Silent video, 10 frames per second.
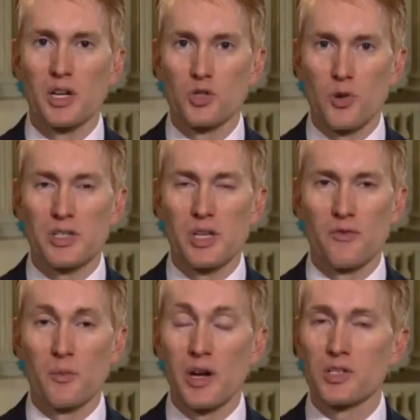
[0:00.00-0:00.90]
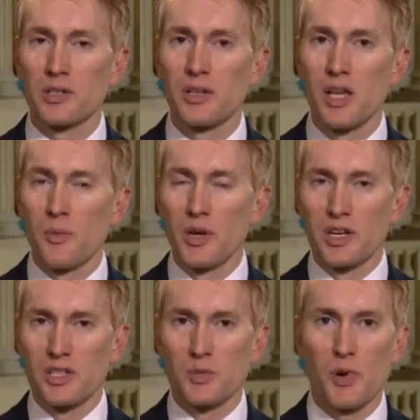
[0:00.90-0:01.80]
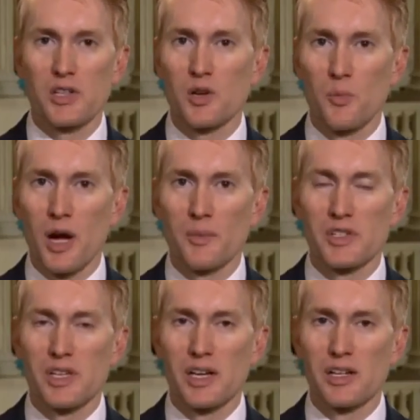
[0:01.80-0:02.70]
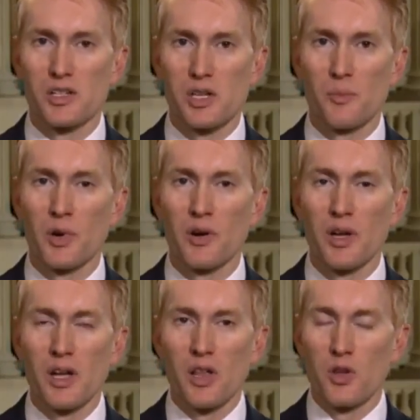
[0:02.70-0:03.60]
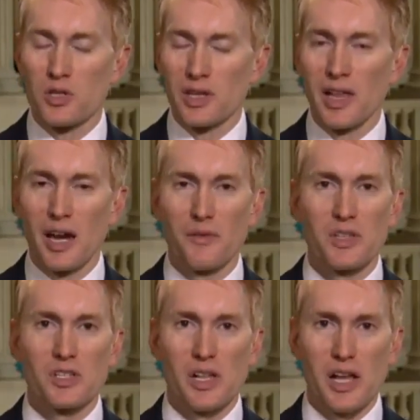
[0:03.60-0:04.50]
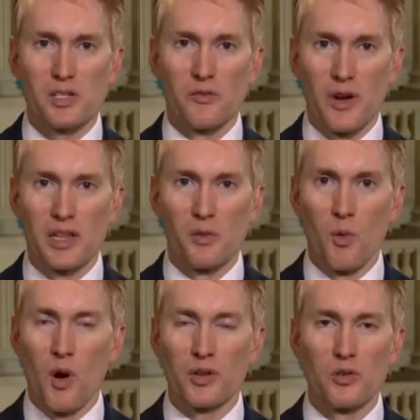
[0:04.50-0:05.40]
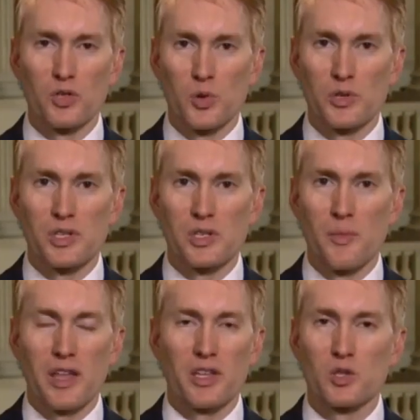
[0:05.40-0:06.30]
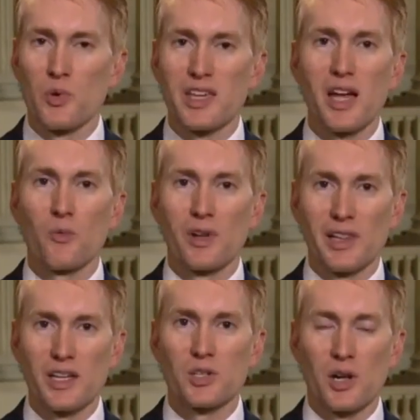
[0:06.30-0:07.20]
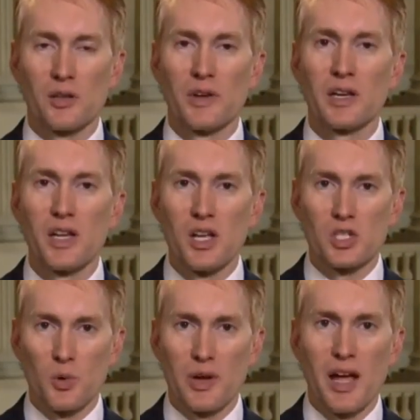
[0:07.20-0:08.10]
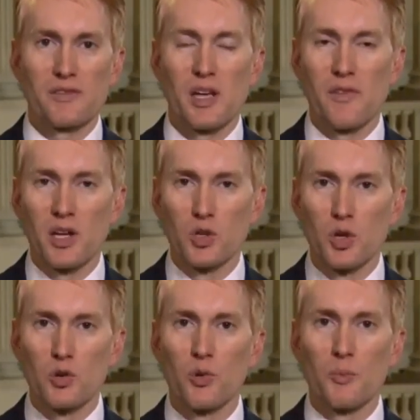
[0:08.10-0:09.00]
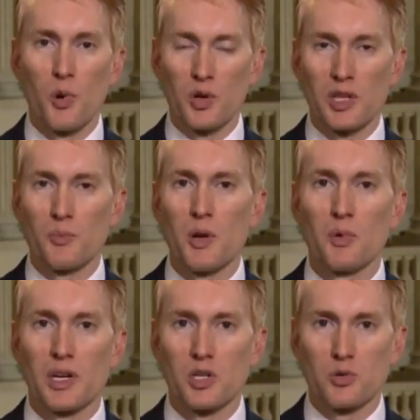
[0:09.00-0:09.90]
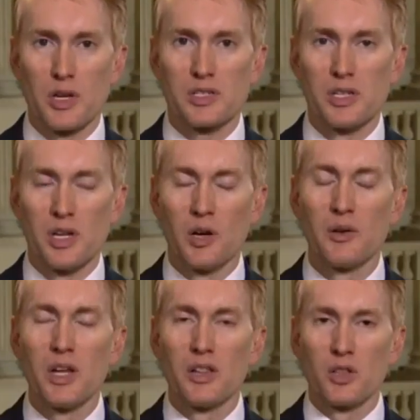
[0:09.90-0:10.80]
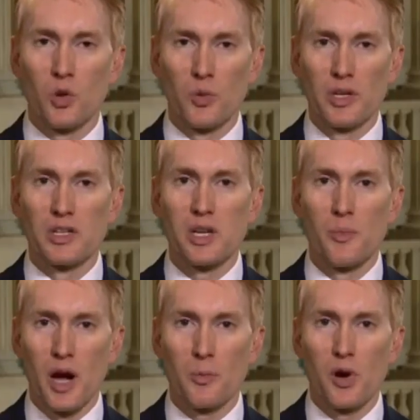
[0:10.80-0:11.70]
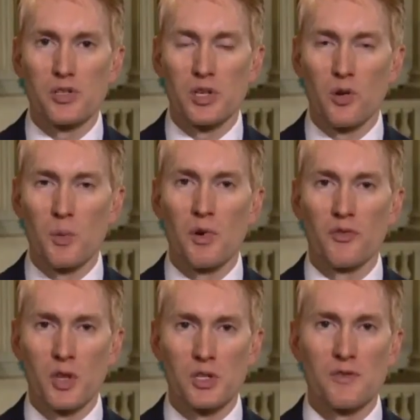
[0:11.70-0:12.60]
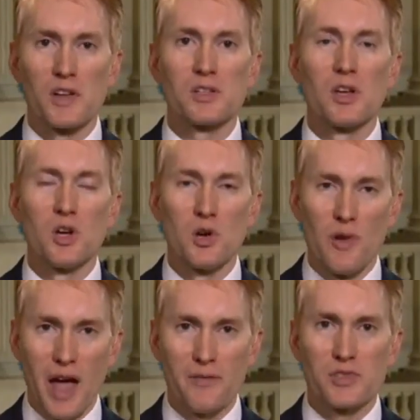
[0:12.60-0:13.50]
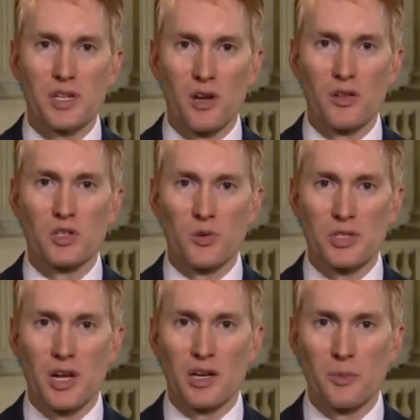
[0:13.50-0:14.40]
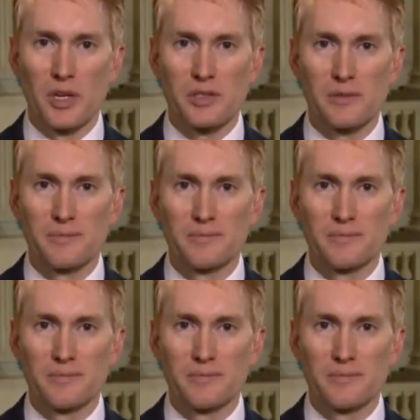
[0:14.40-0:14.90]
people can trust the information, because as President Obama said in December, there's a lot of it that's classified. They were walking through sources and methods. Sure. We can't release all of it, so we have to have a good report that people can trust and know that there really is a bipartisan agreement for those of us who have seen all the source documents.